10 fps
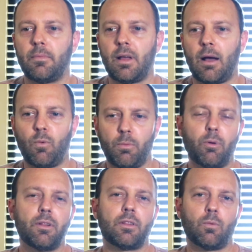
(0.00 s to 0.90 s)
at one
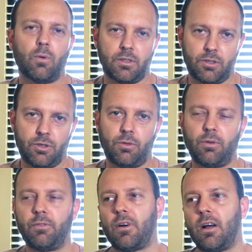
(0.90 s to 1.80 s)
point there was a
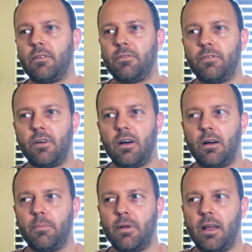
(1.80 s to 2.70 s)
2:35,
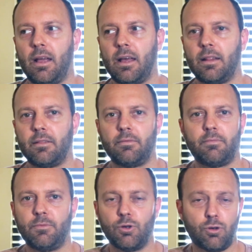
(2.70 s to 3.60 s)
and
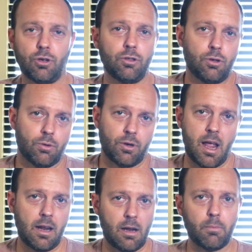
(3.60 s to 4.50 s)
you could
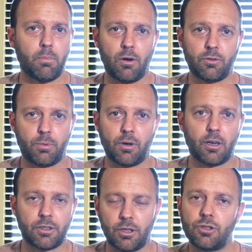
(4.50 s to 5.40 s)
create in
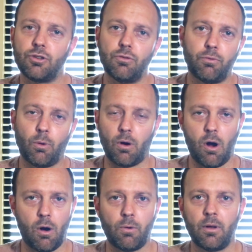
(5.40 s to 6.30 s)
post-production a
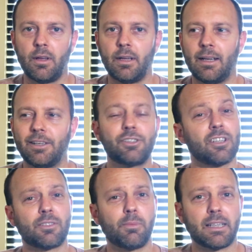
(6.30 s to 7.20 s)
2:40. It just
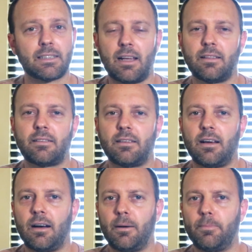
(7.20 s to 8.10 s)
doesn't make sense.
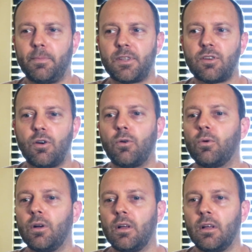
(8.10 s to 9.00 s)

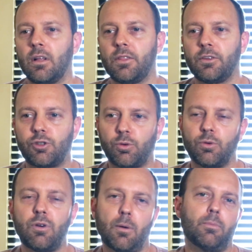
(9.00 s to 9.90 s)
So the
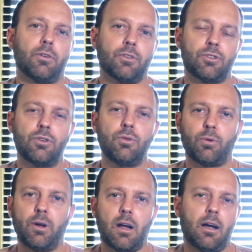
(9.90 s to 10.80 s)
true number is
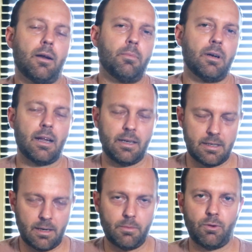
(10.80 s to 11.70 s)
2:3:9, but
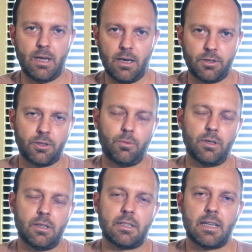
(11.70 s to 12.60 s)
anytime you hear
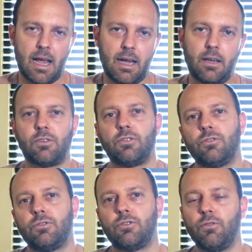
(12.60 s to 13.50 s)
someone say
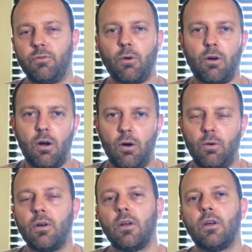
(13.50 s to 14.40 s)

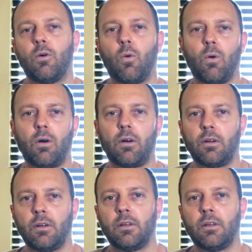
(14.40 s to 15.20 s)
2:40 or